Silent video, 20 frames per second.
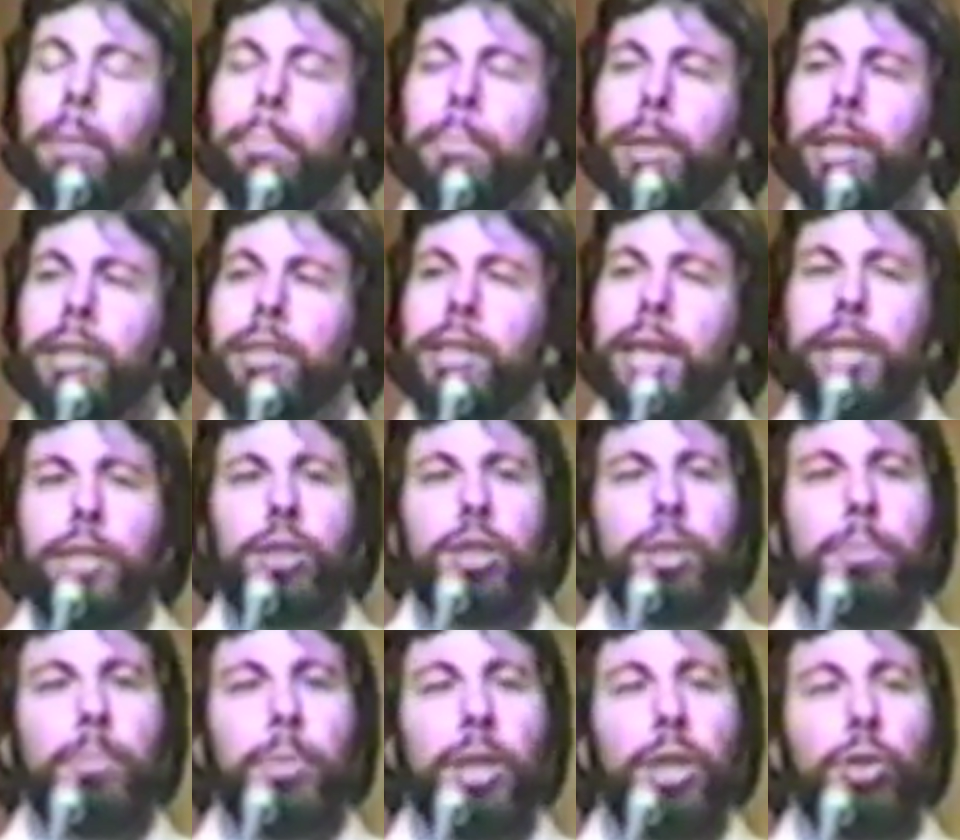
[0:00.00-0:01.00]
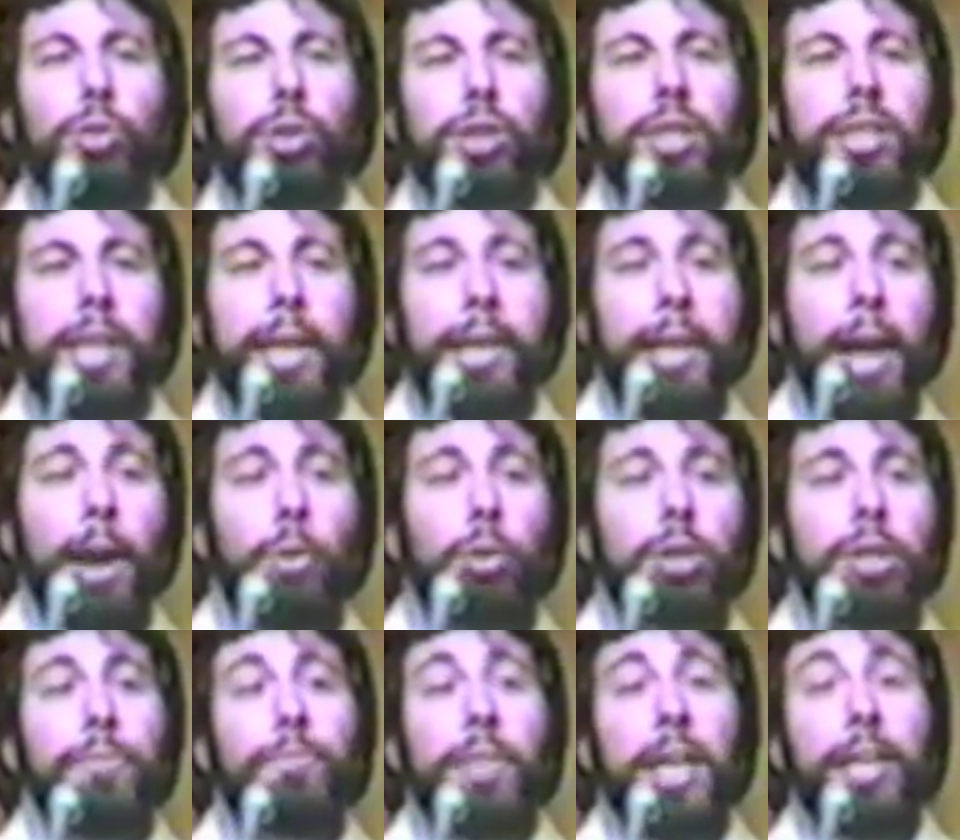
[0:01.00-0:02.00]
but it takes them 10
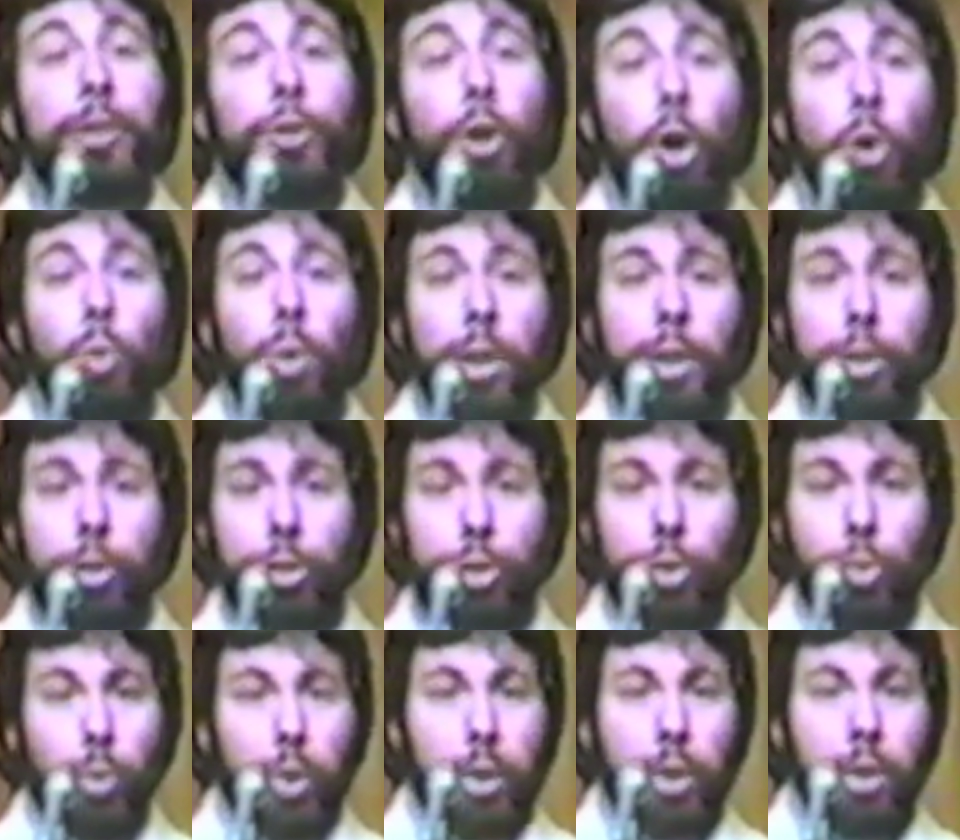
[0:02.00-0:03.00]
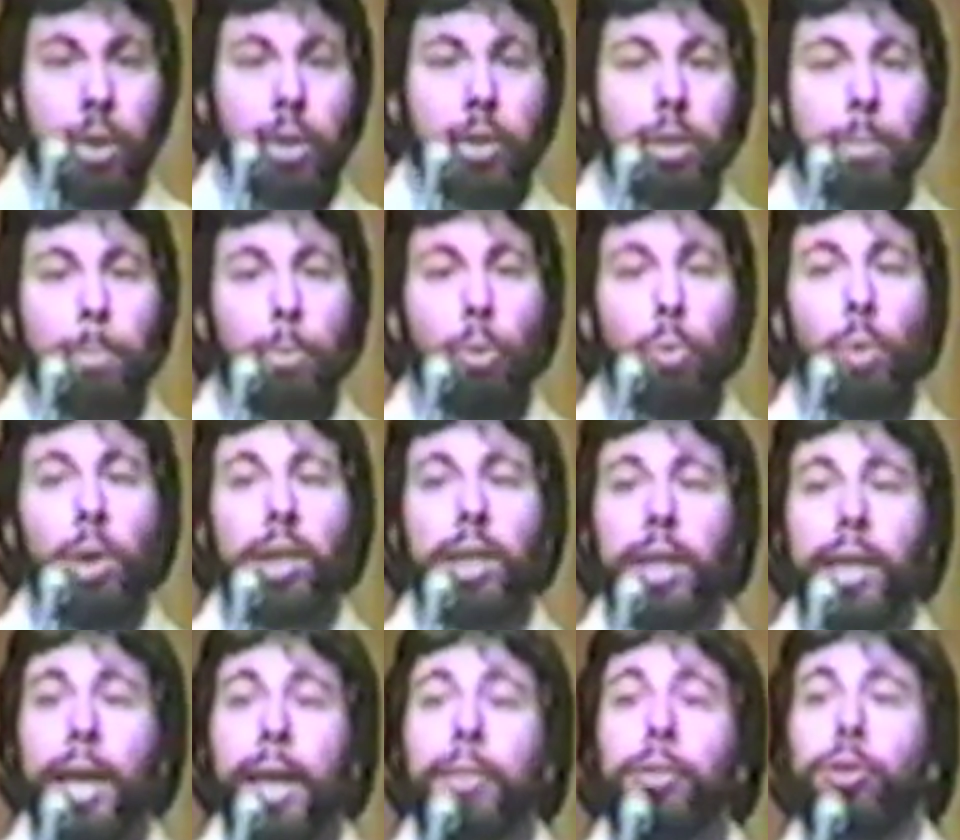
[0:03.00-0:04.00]
hours if they know what they're doing to put one
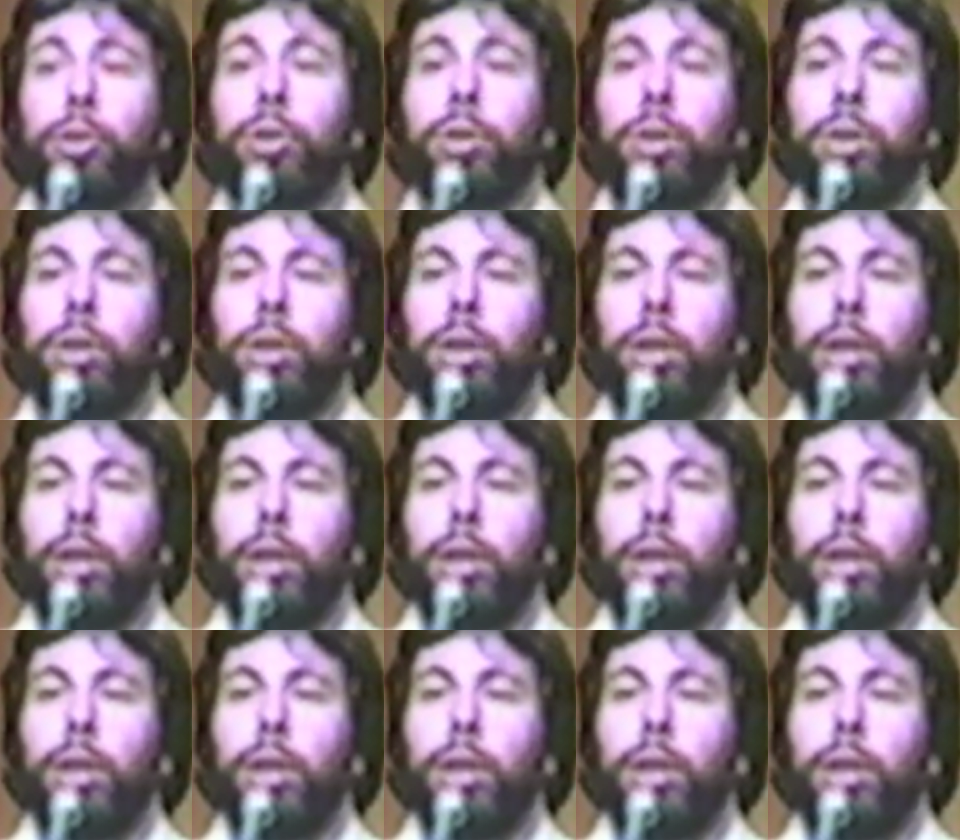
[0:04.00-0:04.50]
together.